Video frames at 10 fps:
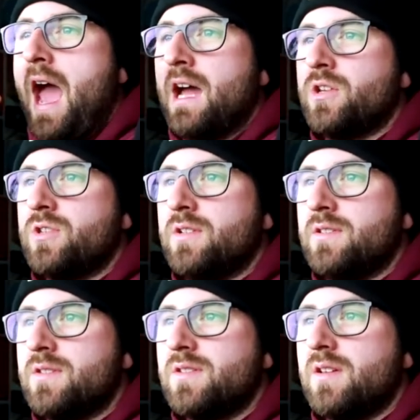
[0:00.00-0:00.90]

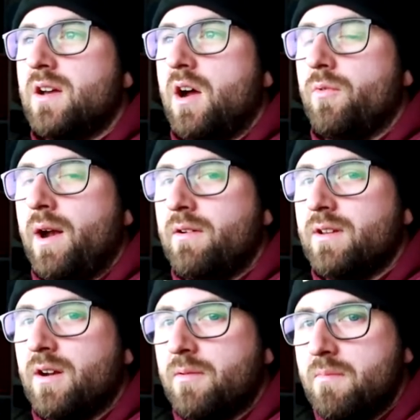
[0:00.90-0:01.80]
actions around
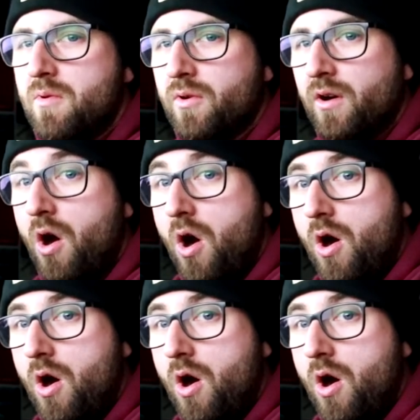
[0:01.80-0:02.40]
it are more